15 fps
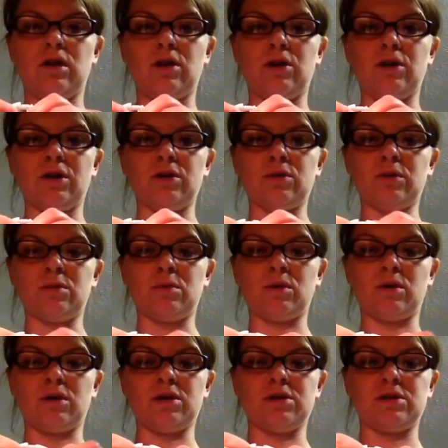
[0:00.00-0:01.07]
hook it on the
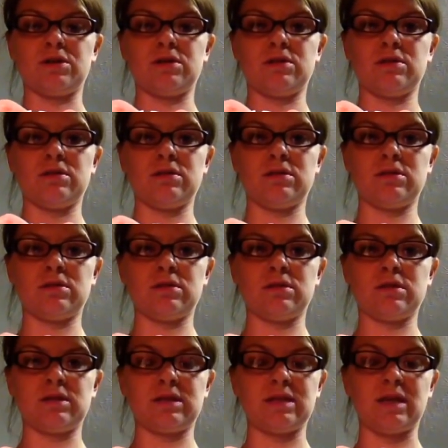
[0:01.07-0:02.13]
bars,
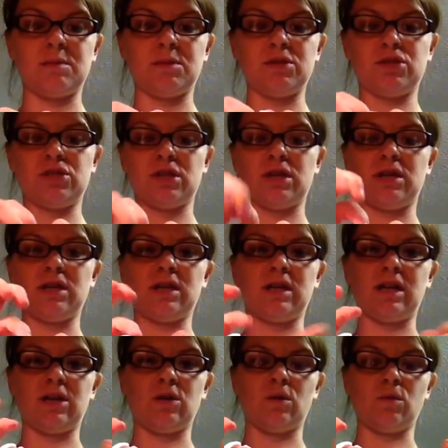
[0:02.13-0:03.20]
snap it shut, and
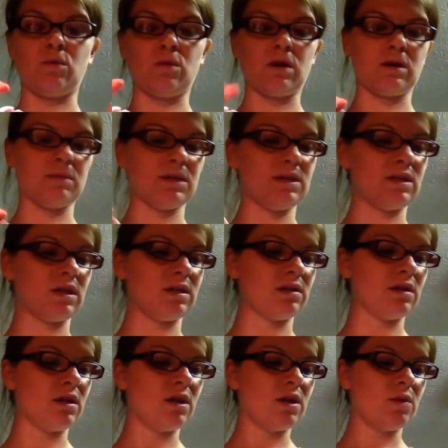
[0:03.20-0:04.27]
I know it won't come undone.